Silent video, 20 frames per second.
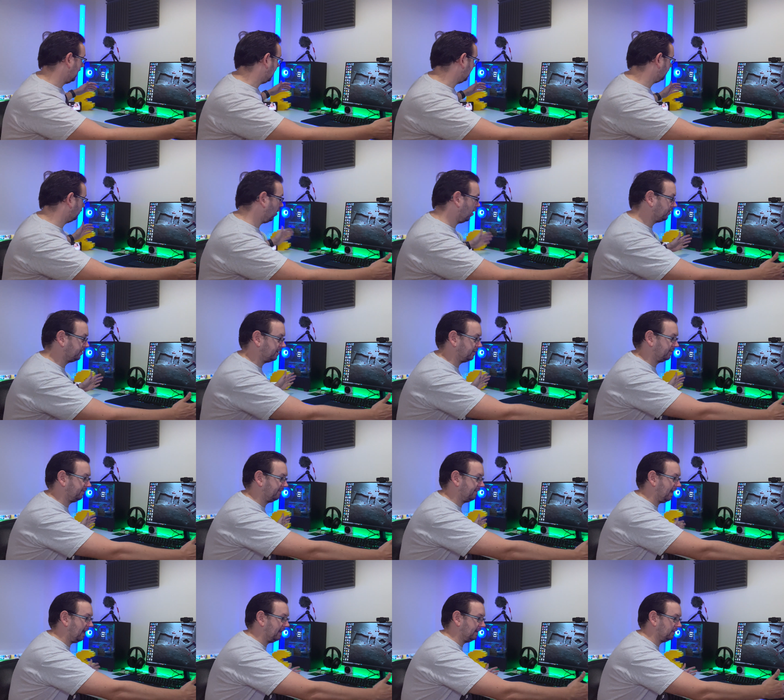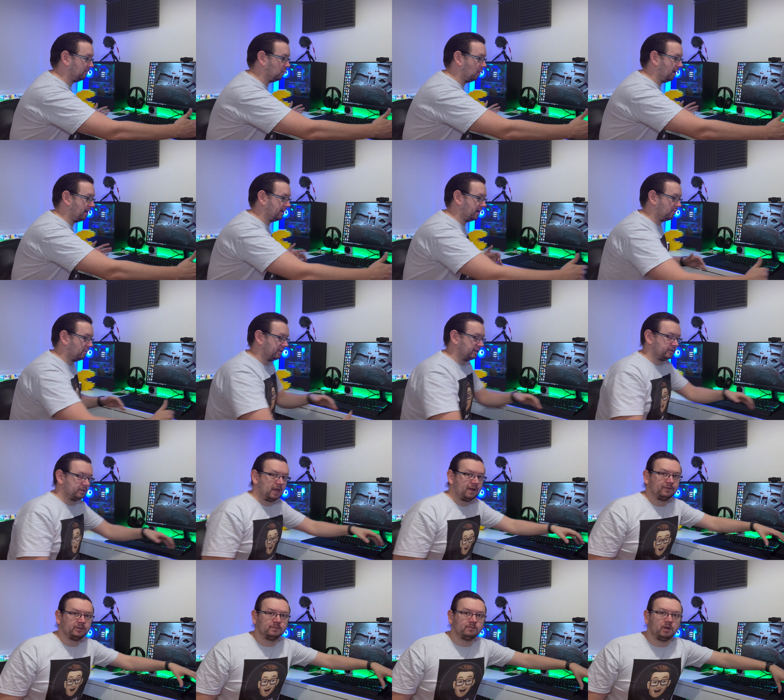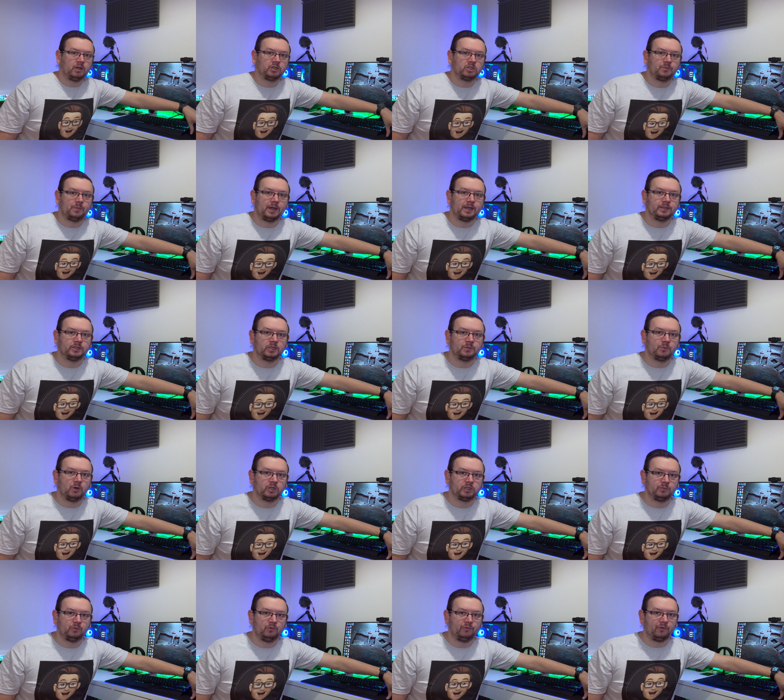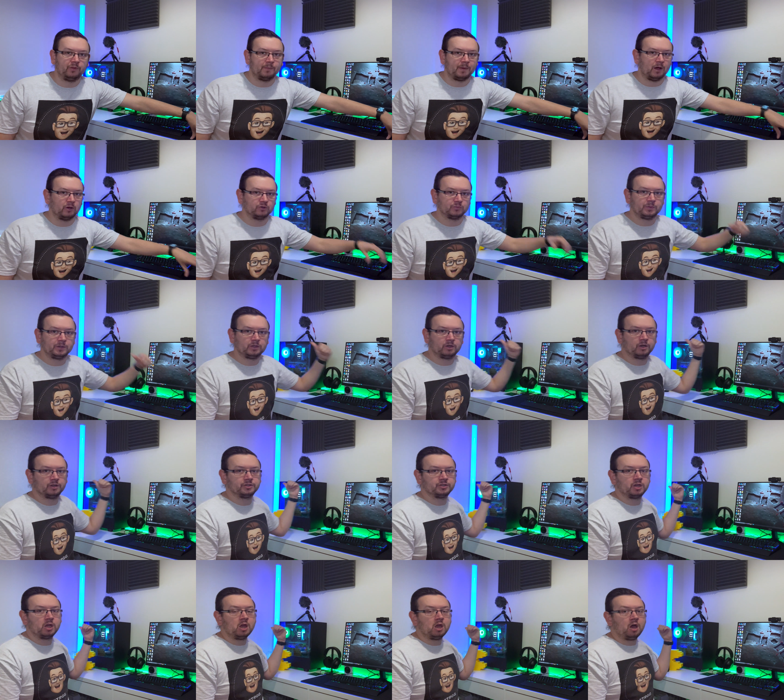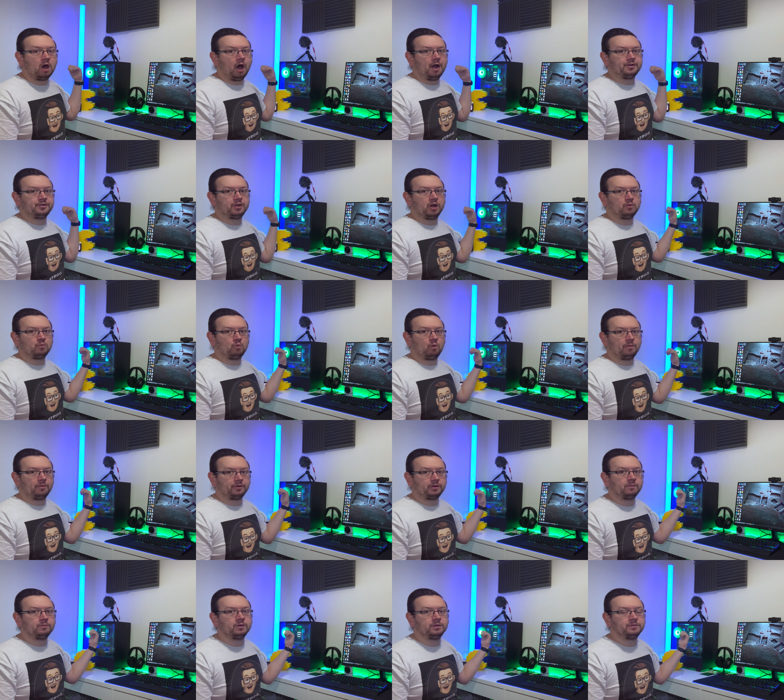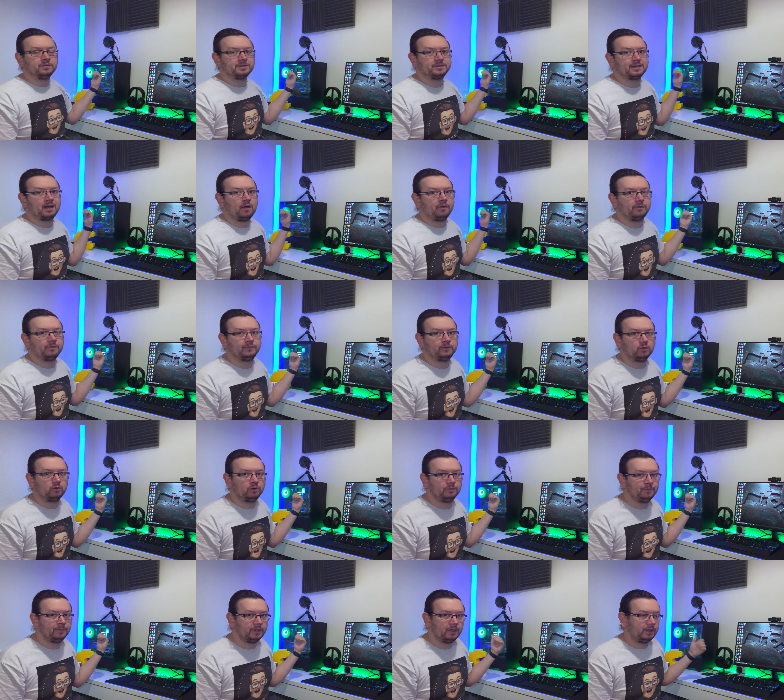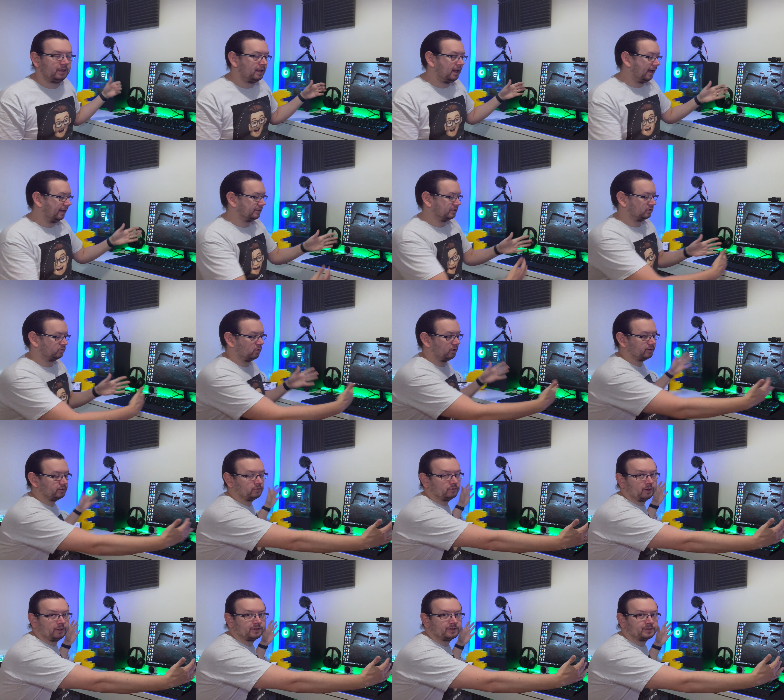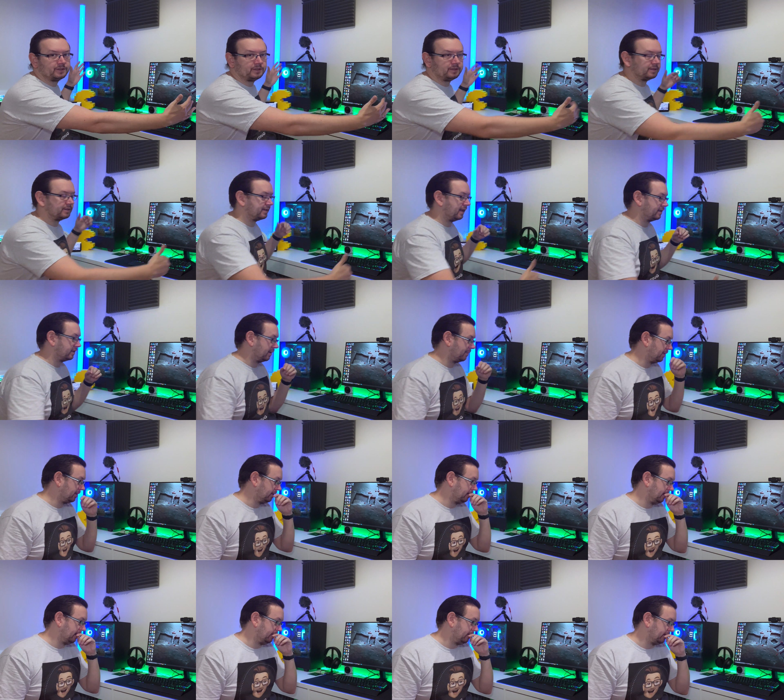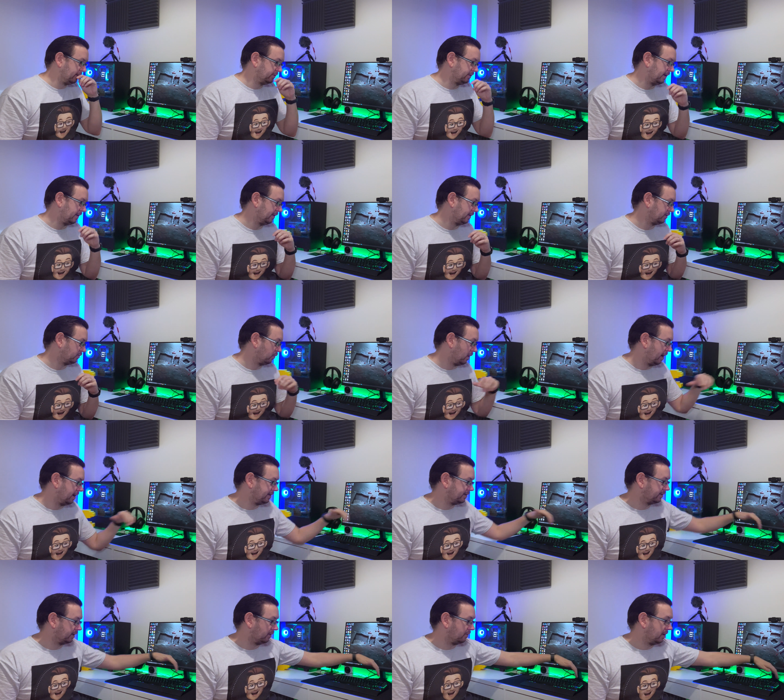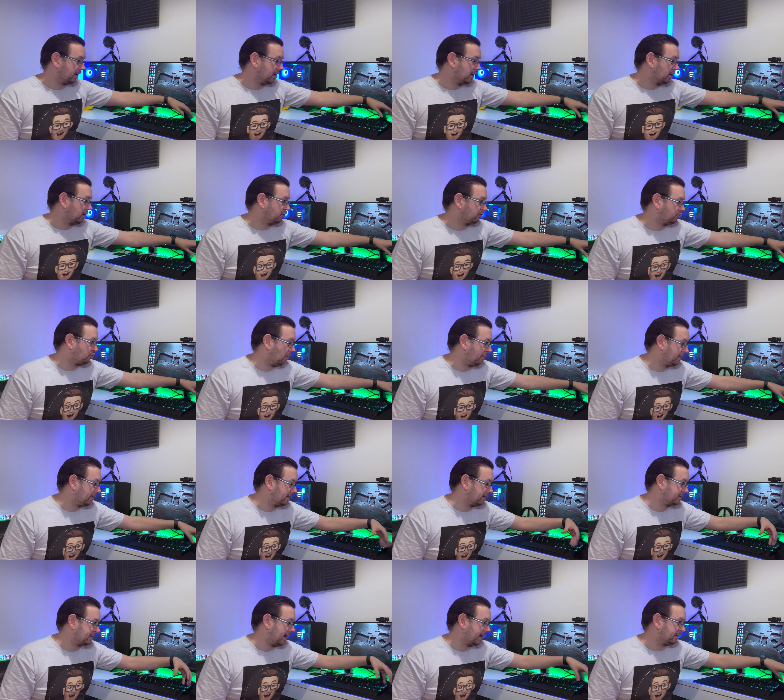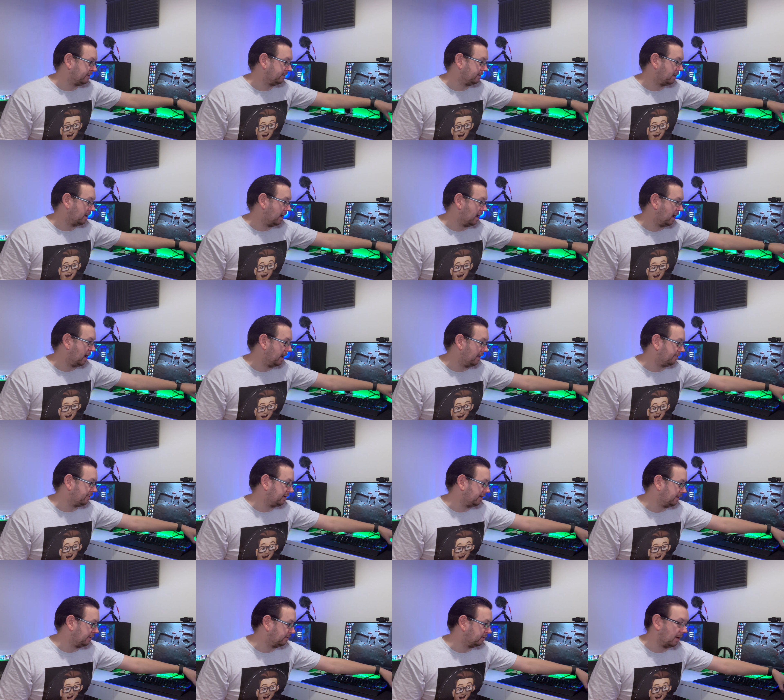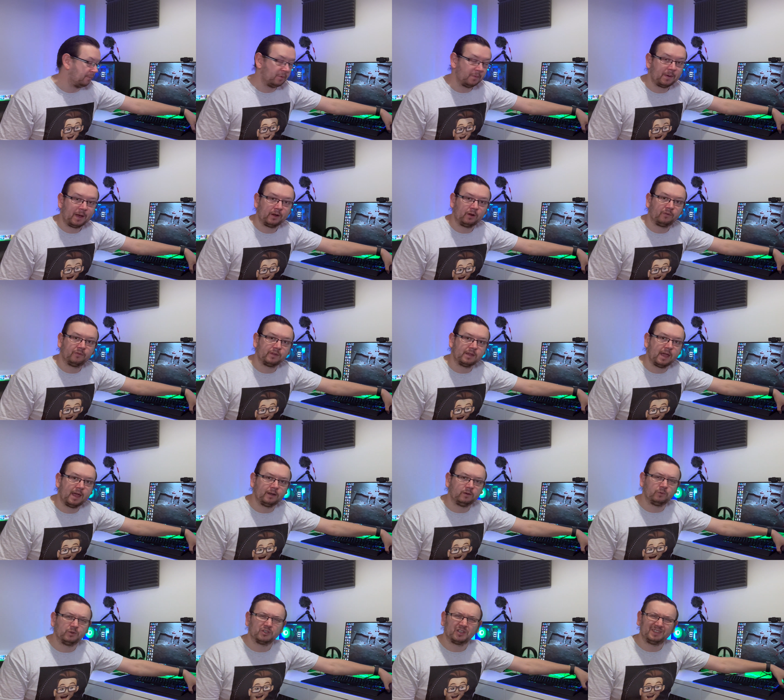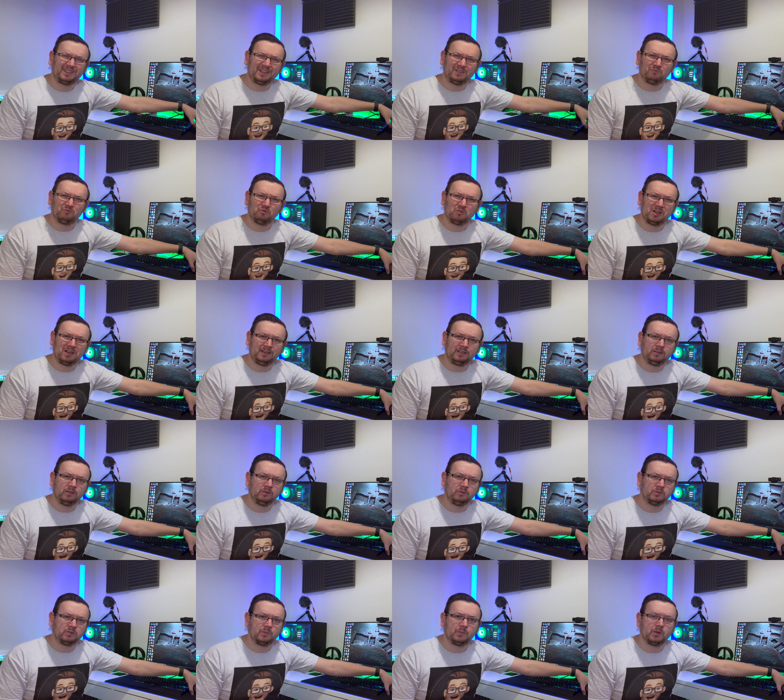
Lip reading: whilst it's fairly wide, I wanted to have as much space as possible for the mouse because I don't want the computer sat on the floor. Hence why you kind of see the setup in this way. So dropping the number pad off the end, which I didn't really use to be